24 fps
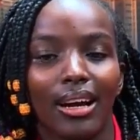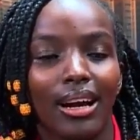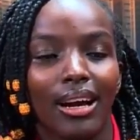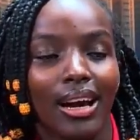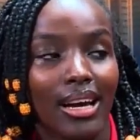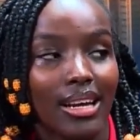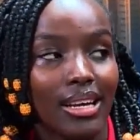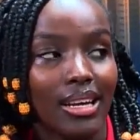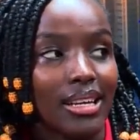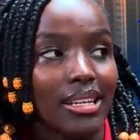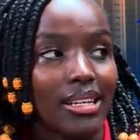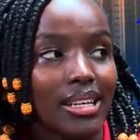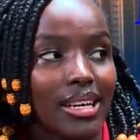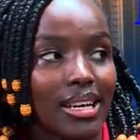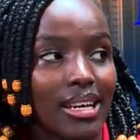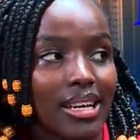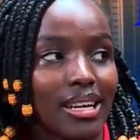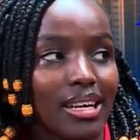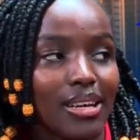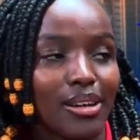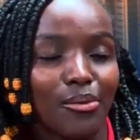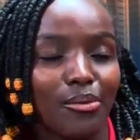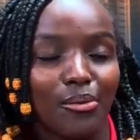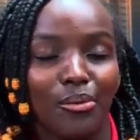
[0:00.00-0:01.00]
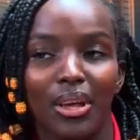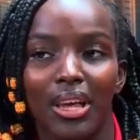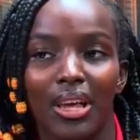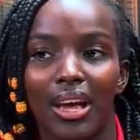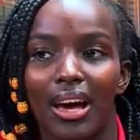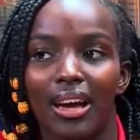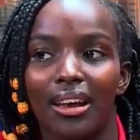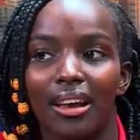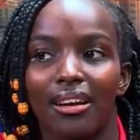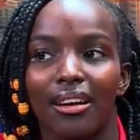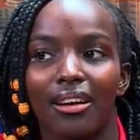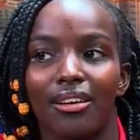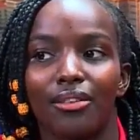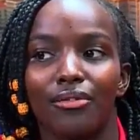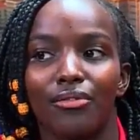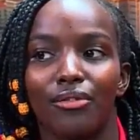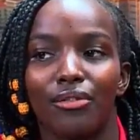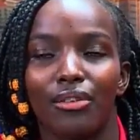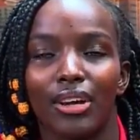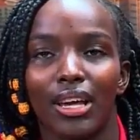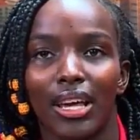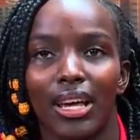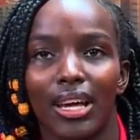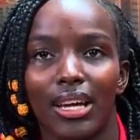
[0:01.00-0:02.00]
currently, we are
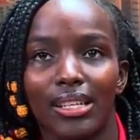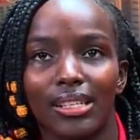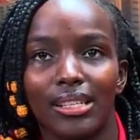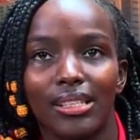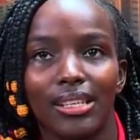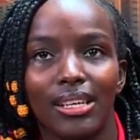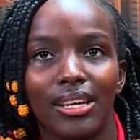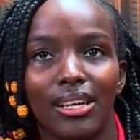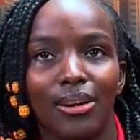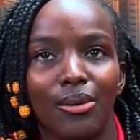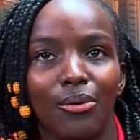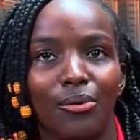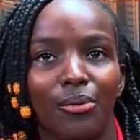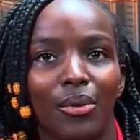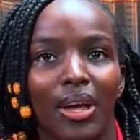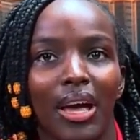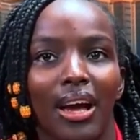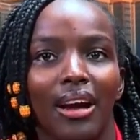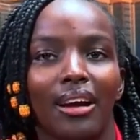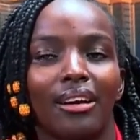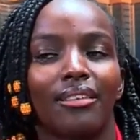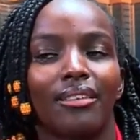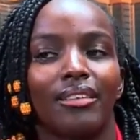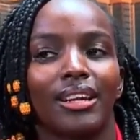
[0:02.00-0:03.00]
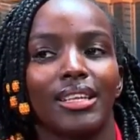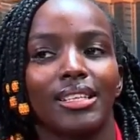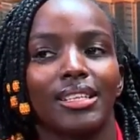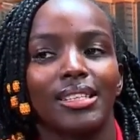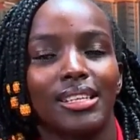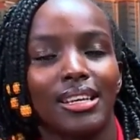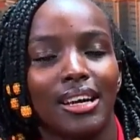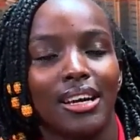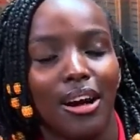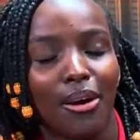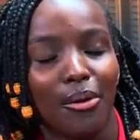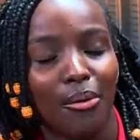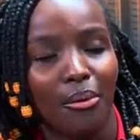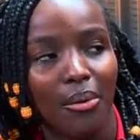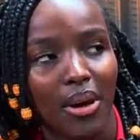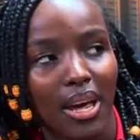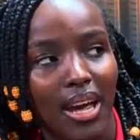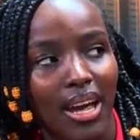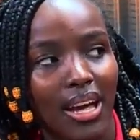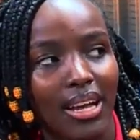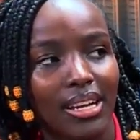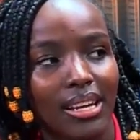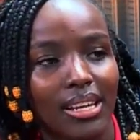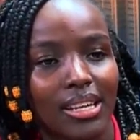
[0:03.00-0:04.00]
advocating, we are creating
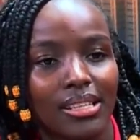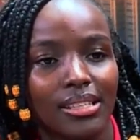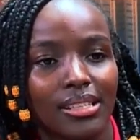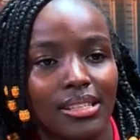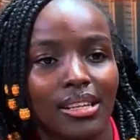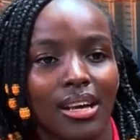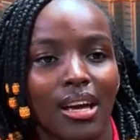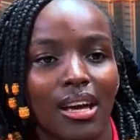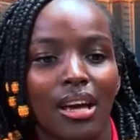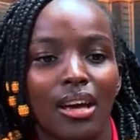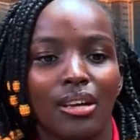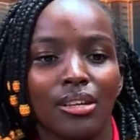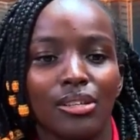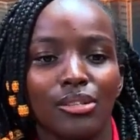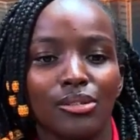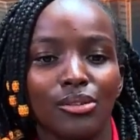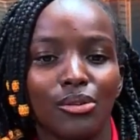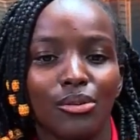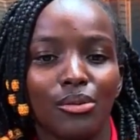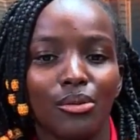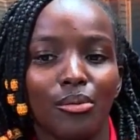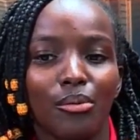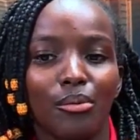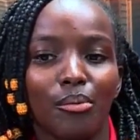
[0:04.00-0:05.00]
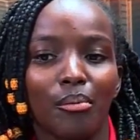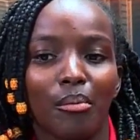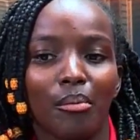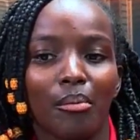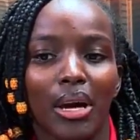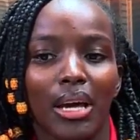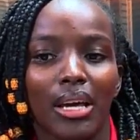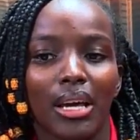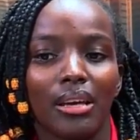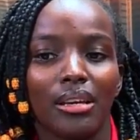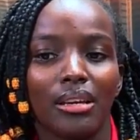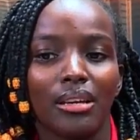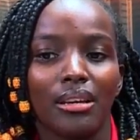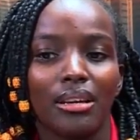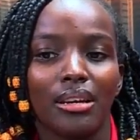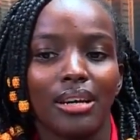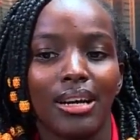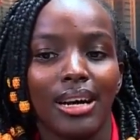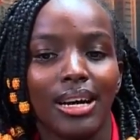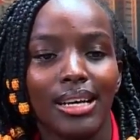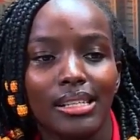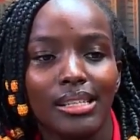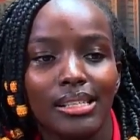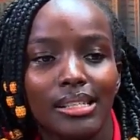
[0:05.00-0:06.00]
awareness. So my
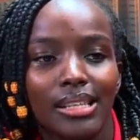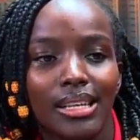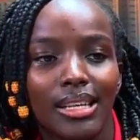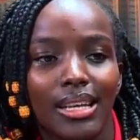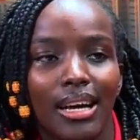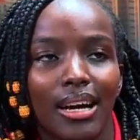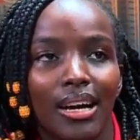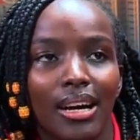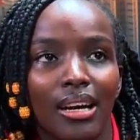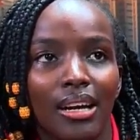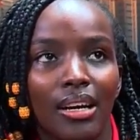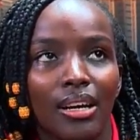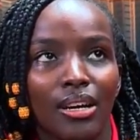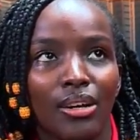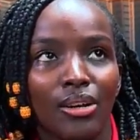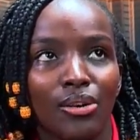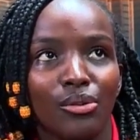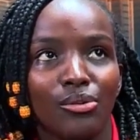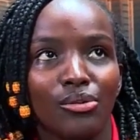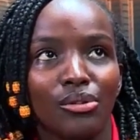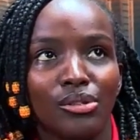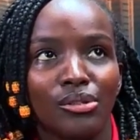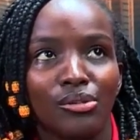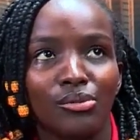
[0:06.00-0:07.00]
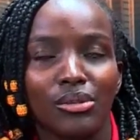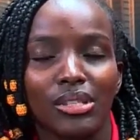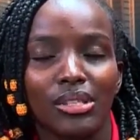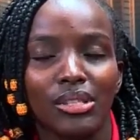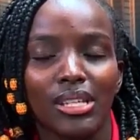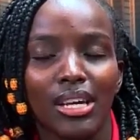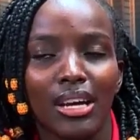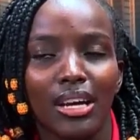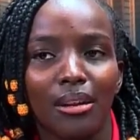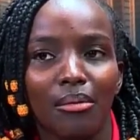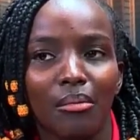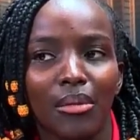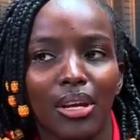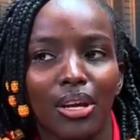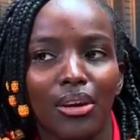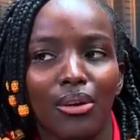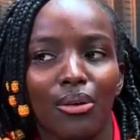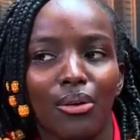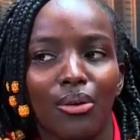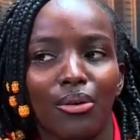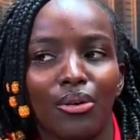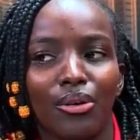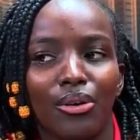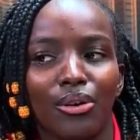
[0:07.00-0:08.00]
counselor used to tell
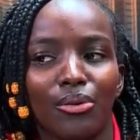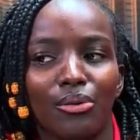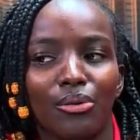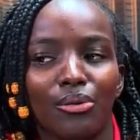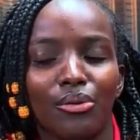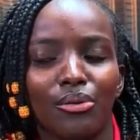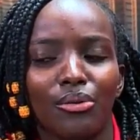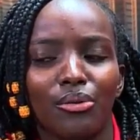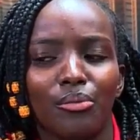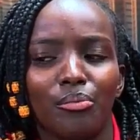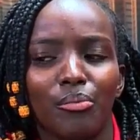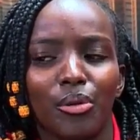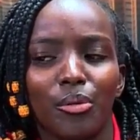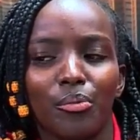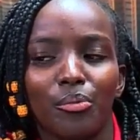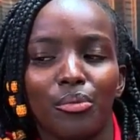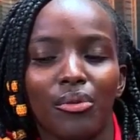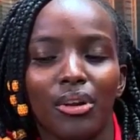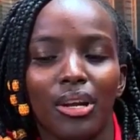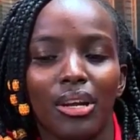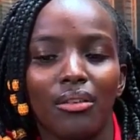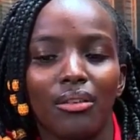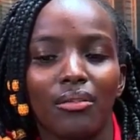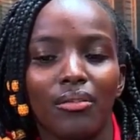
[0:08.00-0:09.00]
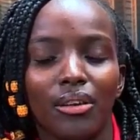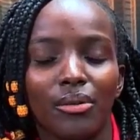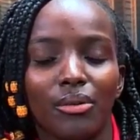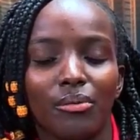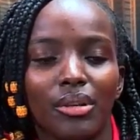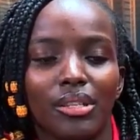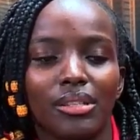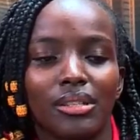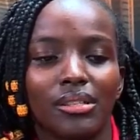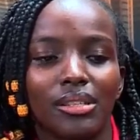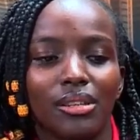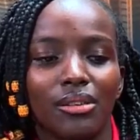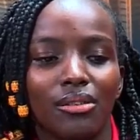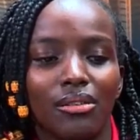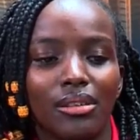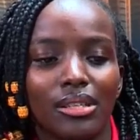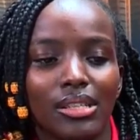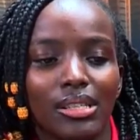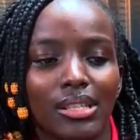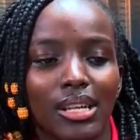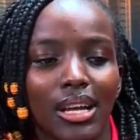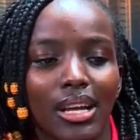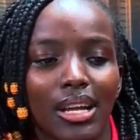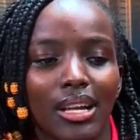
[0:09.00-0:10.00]
me, oh, you know, people living with
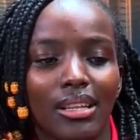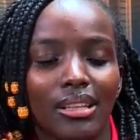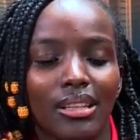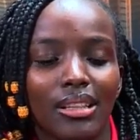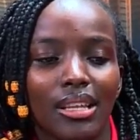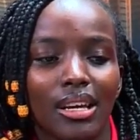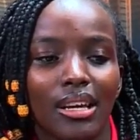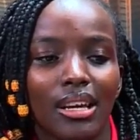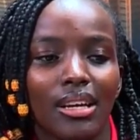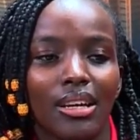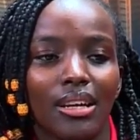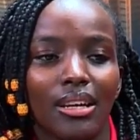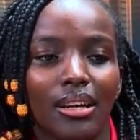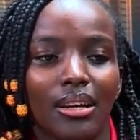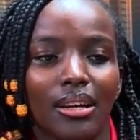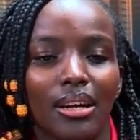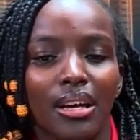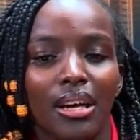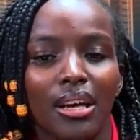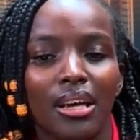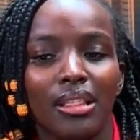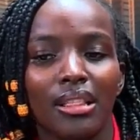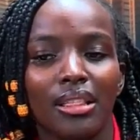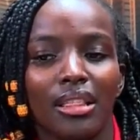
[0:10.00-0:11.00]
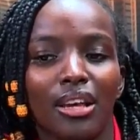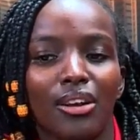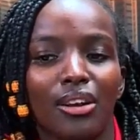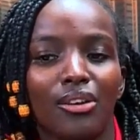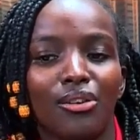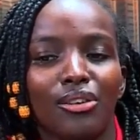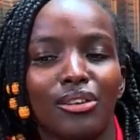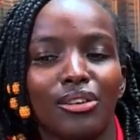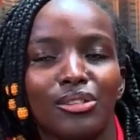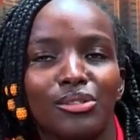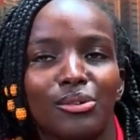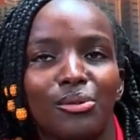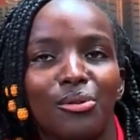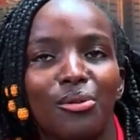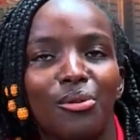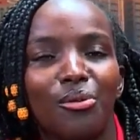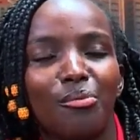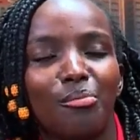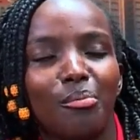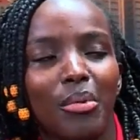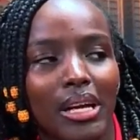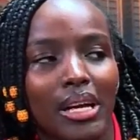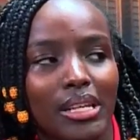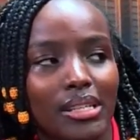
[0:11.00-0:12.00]
sickle cell, they don't
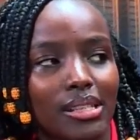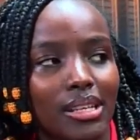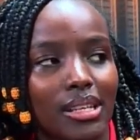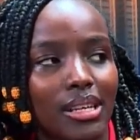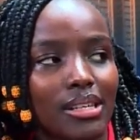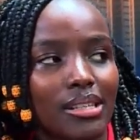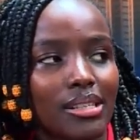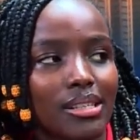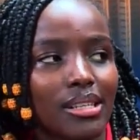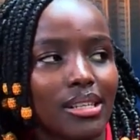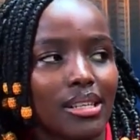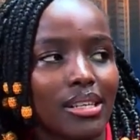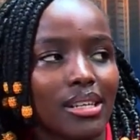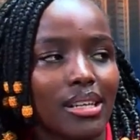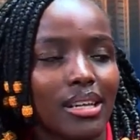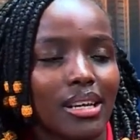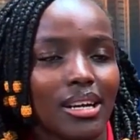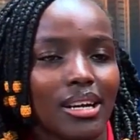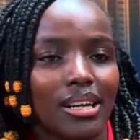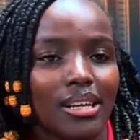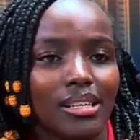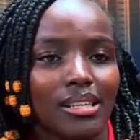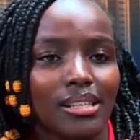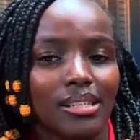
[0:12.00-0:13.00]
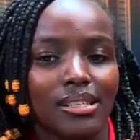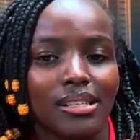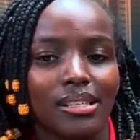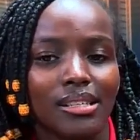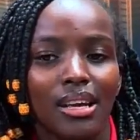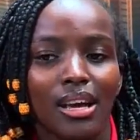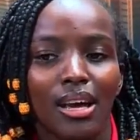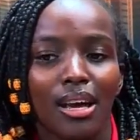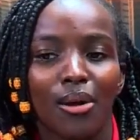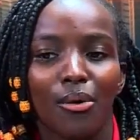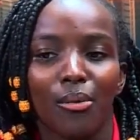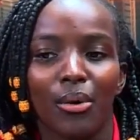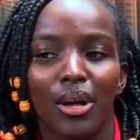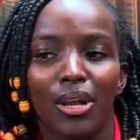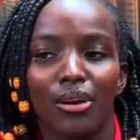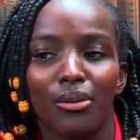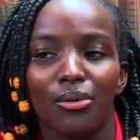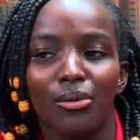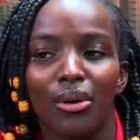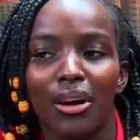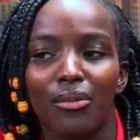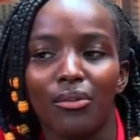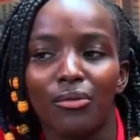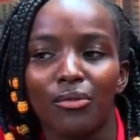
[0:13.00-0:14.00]
go past 18 years.
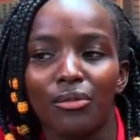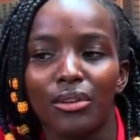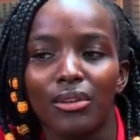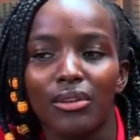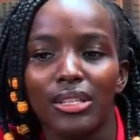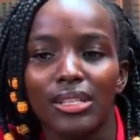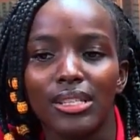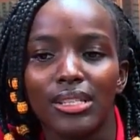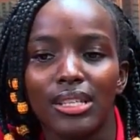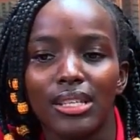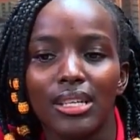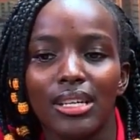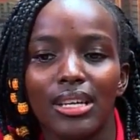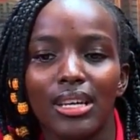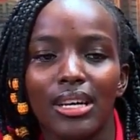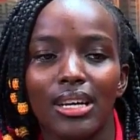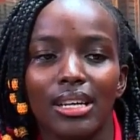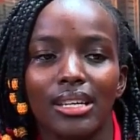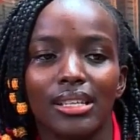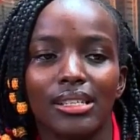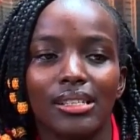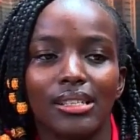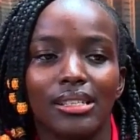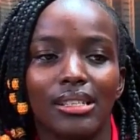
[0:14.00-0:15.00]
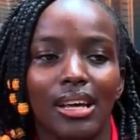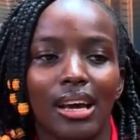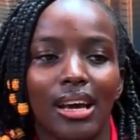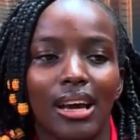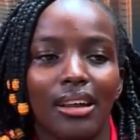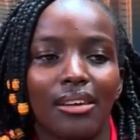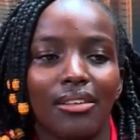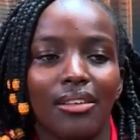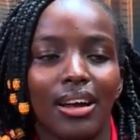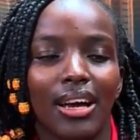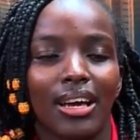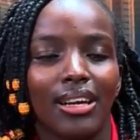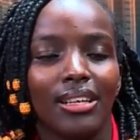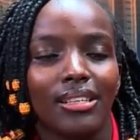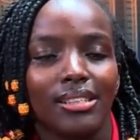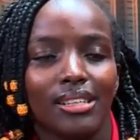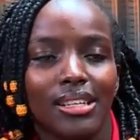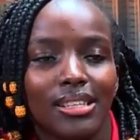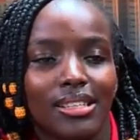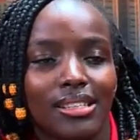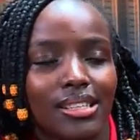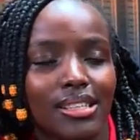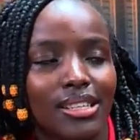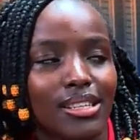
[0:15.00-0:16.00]
When you are 14 years, there are high
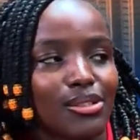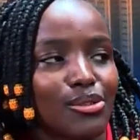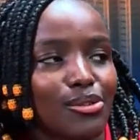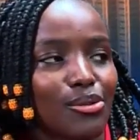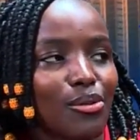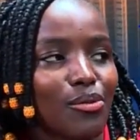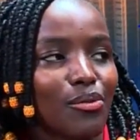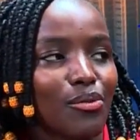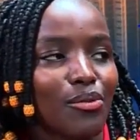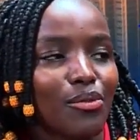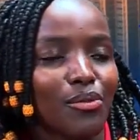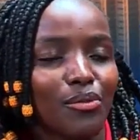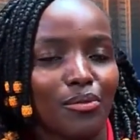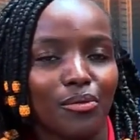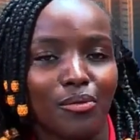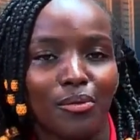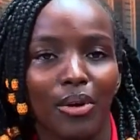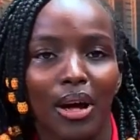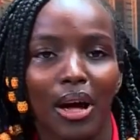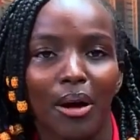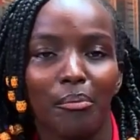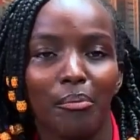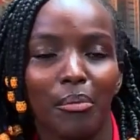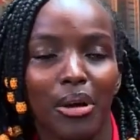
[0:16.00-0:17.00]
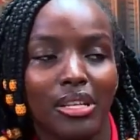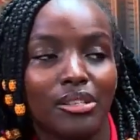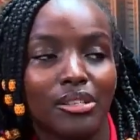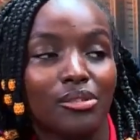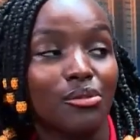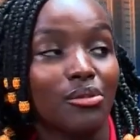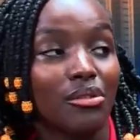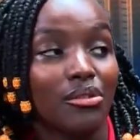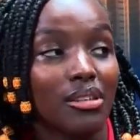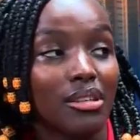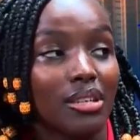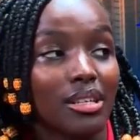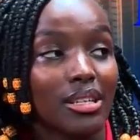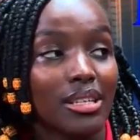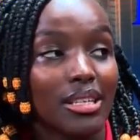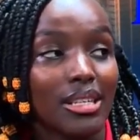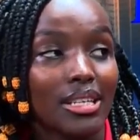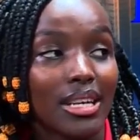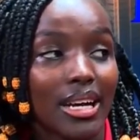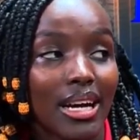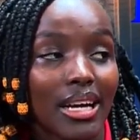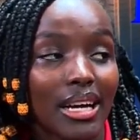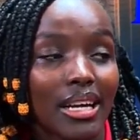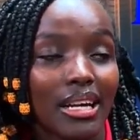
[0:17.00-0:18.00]
chances of a person
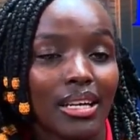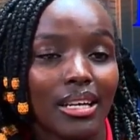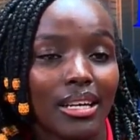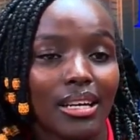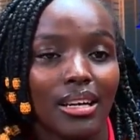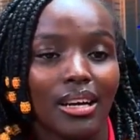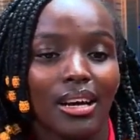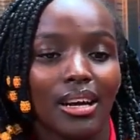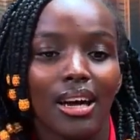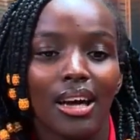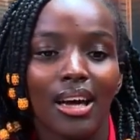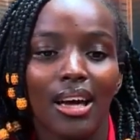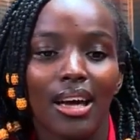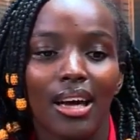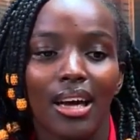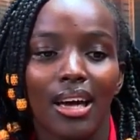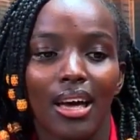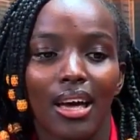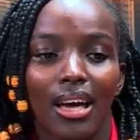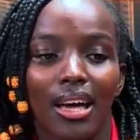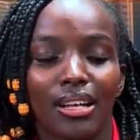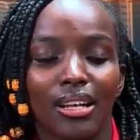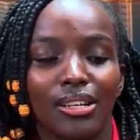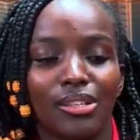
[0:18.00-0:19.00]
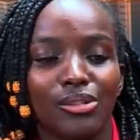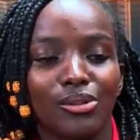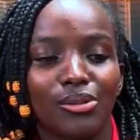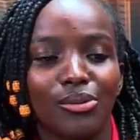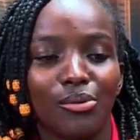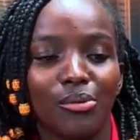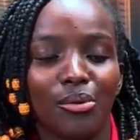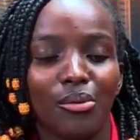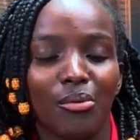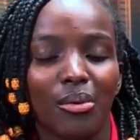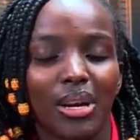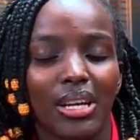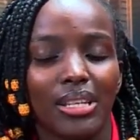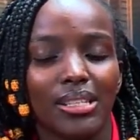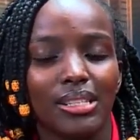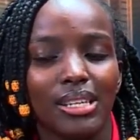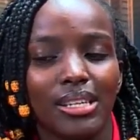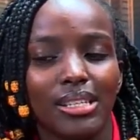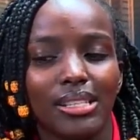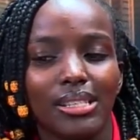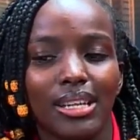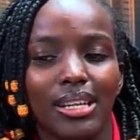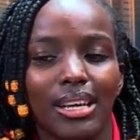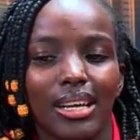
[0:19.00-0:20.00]
dying. And so we were
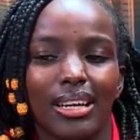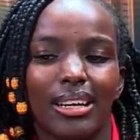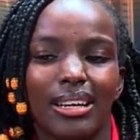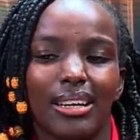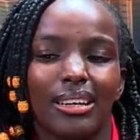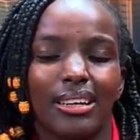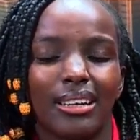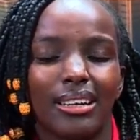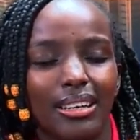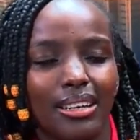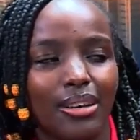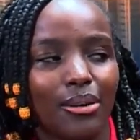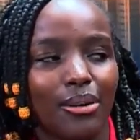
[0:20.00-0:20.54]
just like,